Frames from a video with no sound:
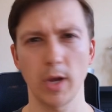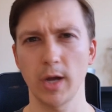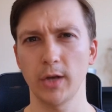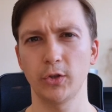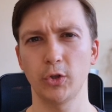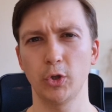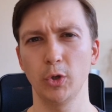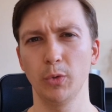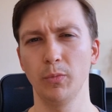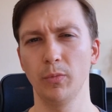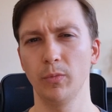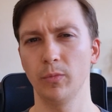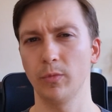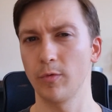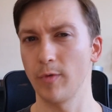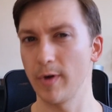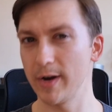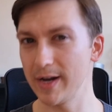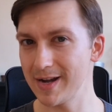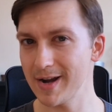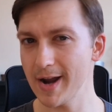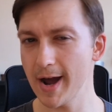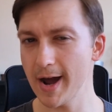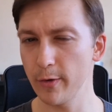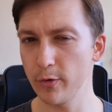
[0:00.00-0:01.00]
you assume
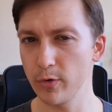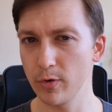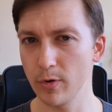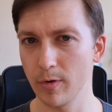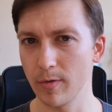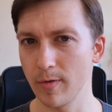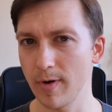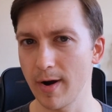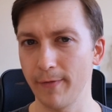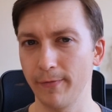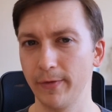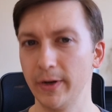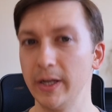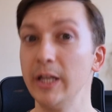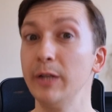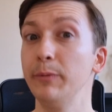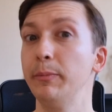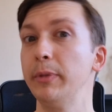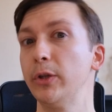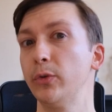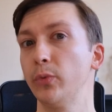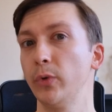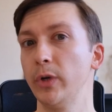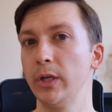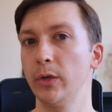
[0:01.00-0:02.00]
right now you're roughly in
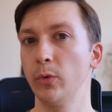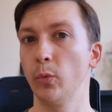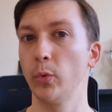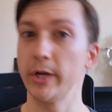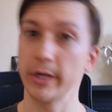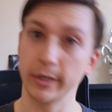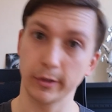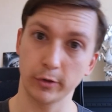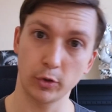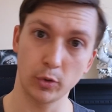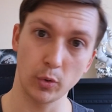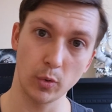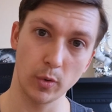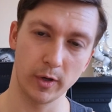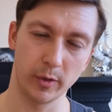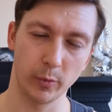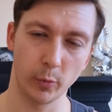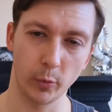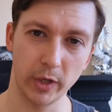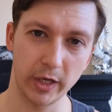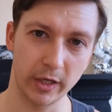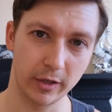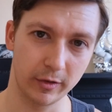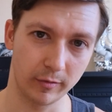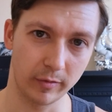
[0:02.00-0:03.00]
between week 2 and
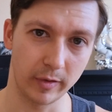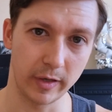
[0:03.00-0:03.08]
week